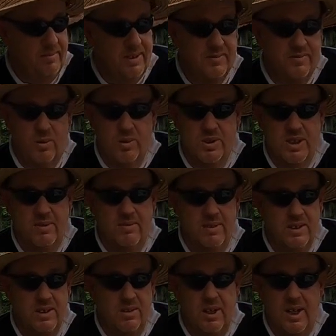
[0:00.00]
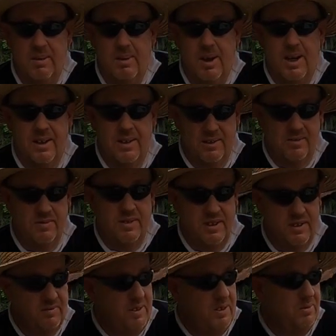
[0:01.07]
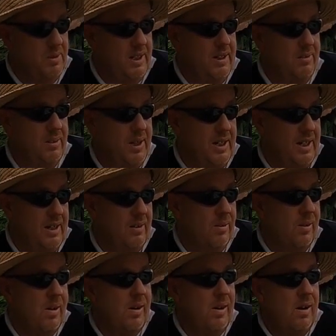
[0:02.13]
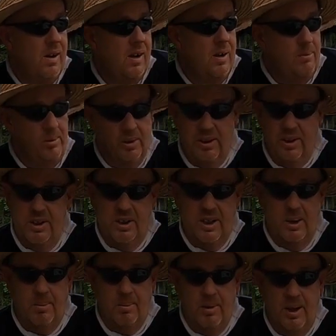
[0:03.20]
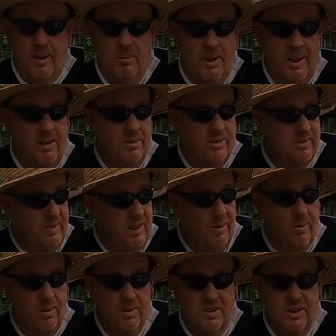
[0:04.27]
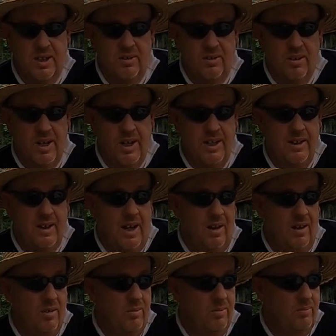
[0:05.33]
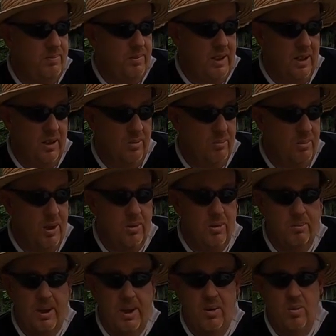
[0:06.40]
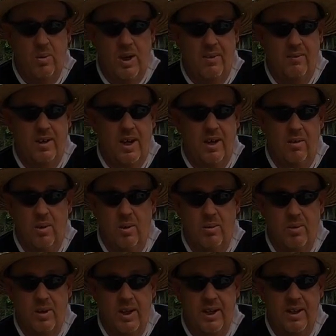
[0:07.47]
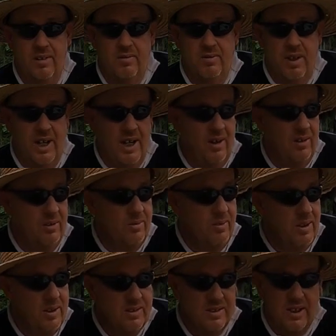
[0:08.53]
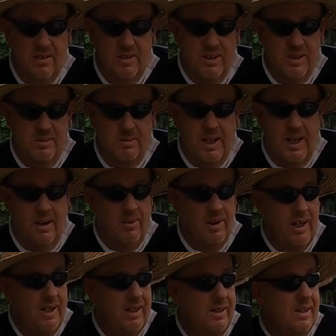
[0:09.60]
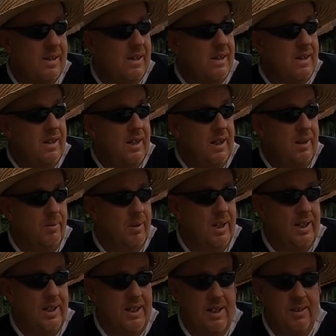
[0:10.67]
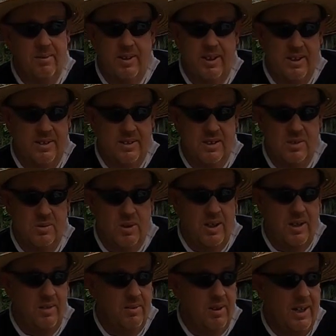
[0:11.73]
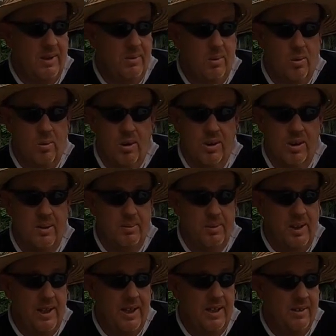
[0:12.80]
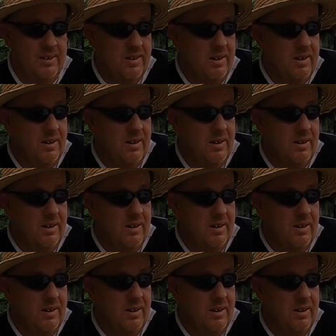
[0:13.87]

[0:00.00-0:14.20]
This 472 hay bind is field ready right now. Looking at a couple round balers. If that works out, great. I'll mow and bale what I've got growing right here for now, sell it as some cow hay, and when I get everything situated and ready, we'll work up the land,